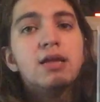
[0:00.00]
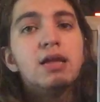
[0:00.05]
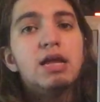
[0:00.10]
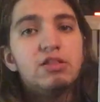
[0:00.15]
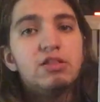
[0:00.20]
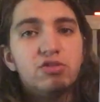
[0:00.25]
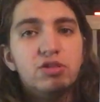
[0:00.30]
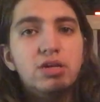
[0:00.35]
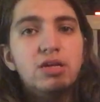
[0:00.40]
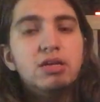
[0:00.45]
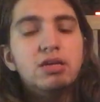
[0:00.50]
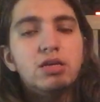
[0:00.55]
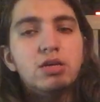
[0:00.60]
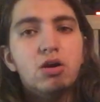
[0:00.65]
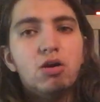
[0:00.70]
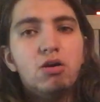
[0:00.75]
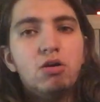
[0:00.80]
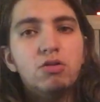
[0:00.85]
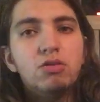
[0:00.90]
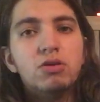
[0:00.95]
it's Yndi
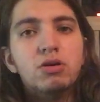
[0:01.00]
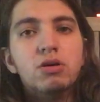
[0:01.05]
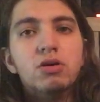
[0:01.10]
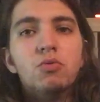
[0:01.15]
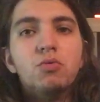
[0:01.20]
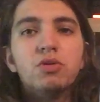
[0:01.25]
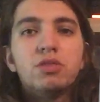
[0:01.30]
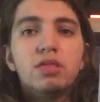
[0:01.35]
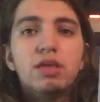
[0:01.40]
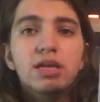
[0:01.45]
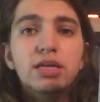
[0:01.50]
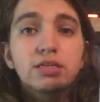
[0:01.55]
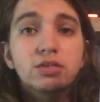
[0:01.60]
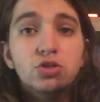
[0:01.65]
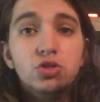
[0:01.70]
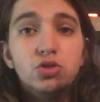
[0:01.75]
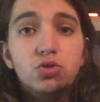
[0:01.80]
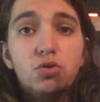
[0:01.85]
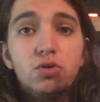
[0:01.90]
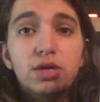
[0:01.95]
Halda with
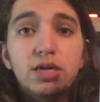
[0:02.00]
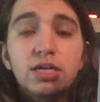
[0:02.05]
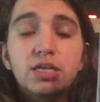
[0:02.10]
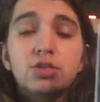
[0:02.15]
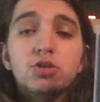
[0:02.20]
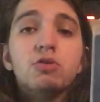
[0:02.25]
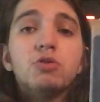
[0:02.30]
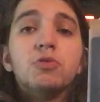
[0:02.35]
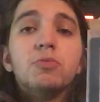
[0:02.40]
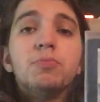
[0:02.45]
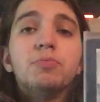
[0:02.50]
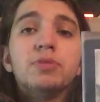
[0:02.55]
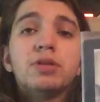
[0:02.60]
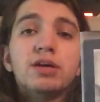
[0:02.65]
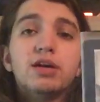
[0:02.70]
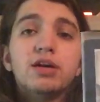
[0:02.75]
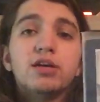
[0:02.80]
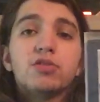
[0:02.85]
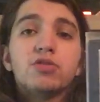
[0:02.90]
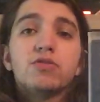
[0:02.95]
Enjoy Eternal
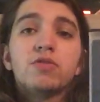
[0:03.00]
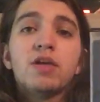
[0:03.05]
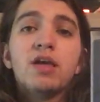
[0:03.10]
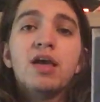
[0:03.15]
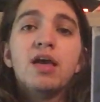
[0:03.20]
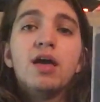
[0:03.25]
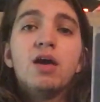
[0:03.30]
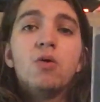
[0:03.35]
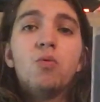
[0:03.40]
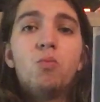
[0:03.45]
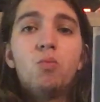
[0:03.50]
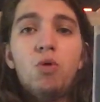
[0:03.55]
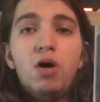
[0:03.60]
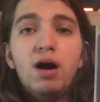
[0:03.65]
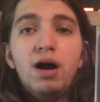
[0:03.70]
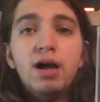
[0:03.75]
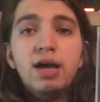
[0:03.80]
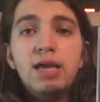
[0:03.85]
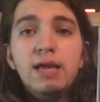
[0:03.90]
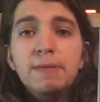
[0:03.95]
Bliss.
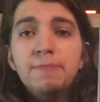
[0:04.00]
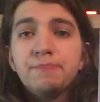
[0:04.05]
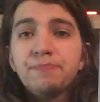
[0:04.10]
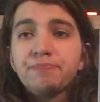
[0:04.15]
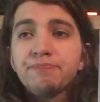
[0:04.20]
Why?